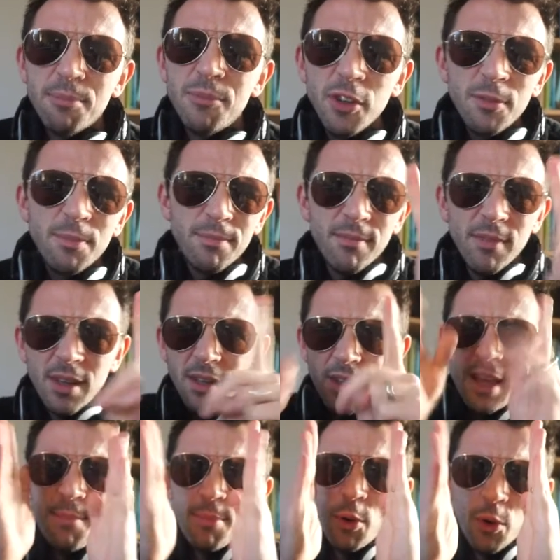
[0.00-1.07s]
Just
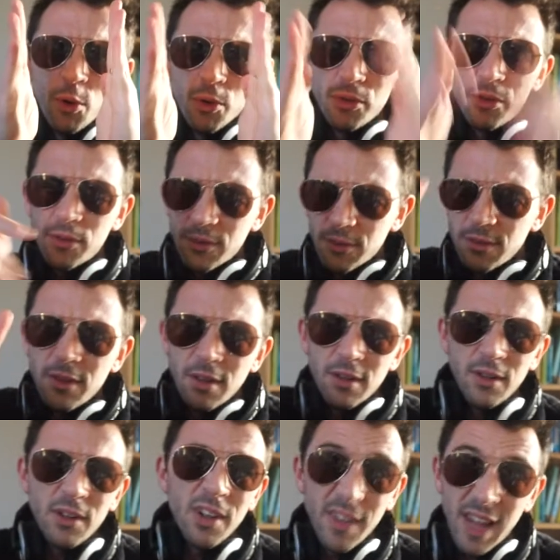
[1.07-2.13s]
hit pause,
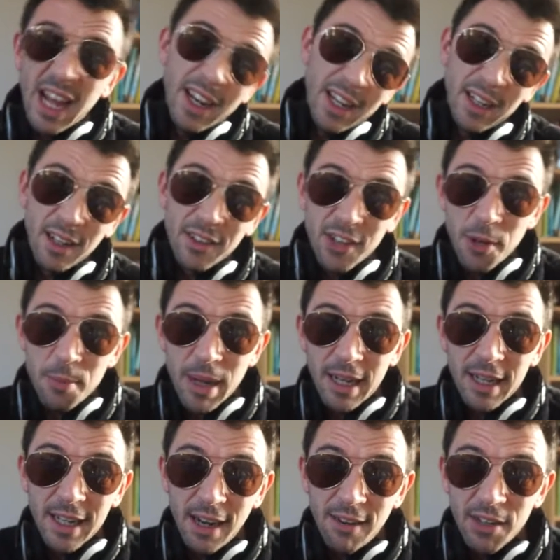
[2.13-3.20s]
look at that, and then let's go
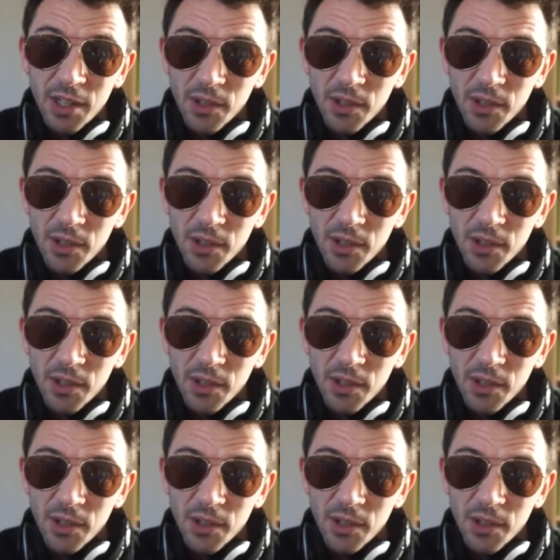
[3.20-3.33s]
back and carry